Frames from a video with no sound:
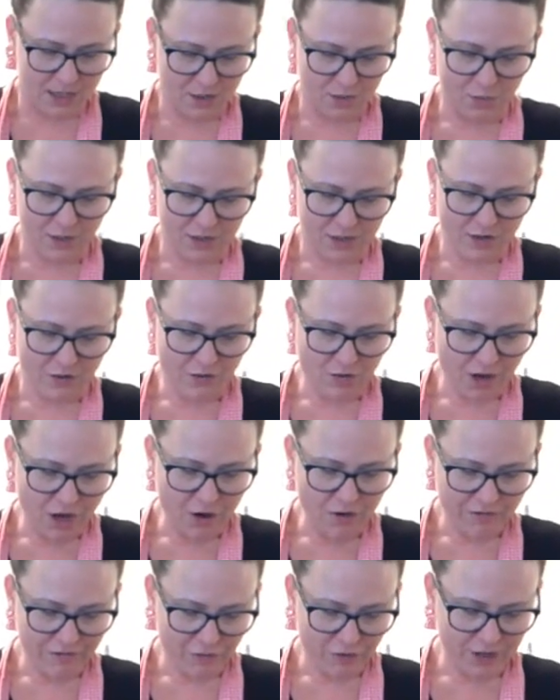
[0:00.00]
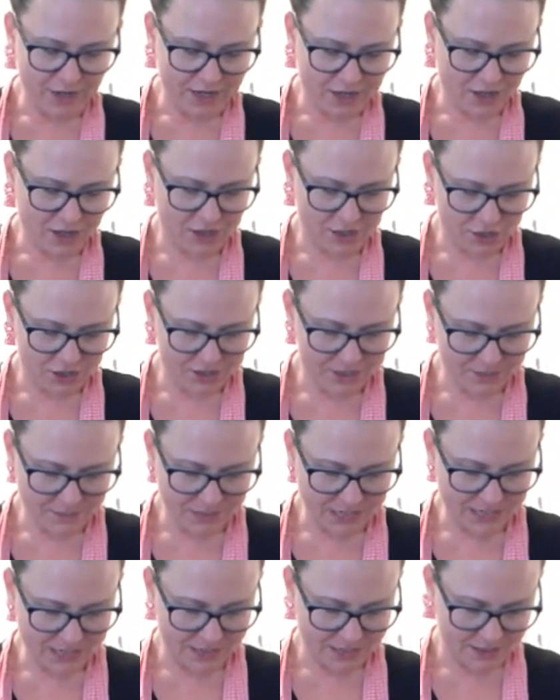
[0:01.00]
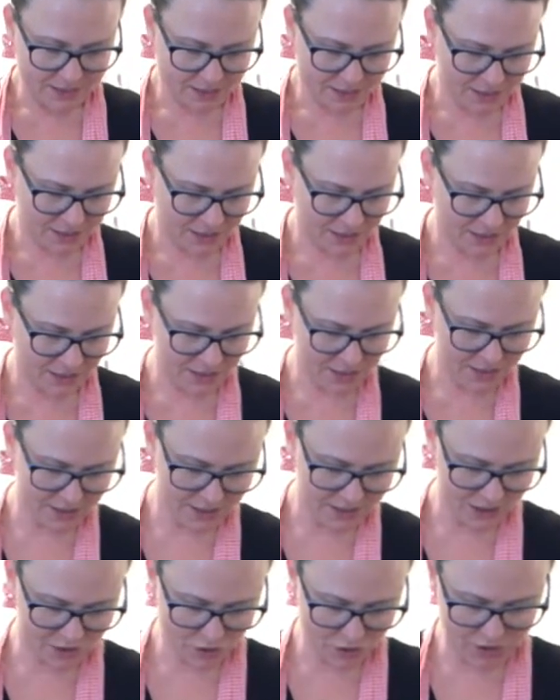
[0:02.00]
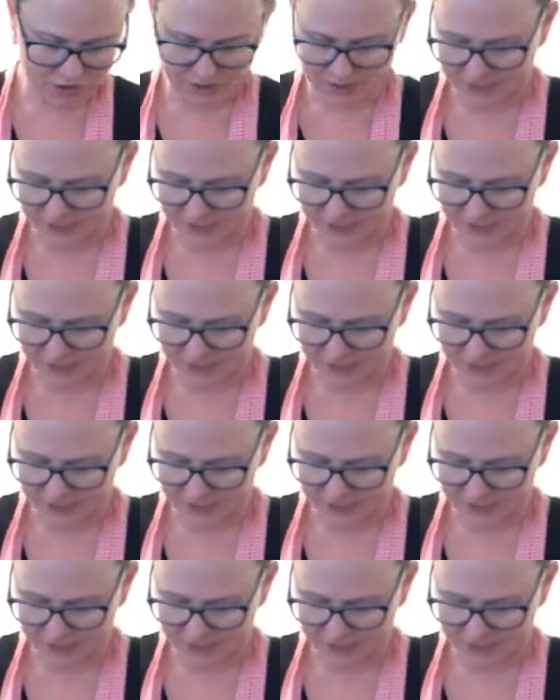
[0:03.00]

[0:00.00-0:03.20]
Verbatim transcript: We're going to go for it here in just a minute. It's starting to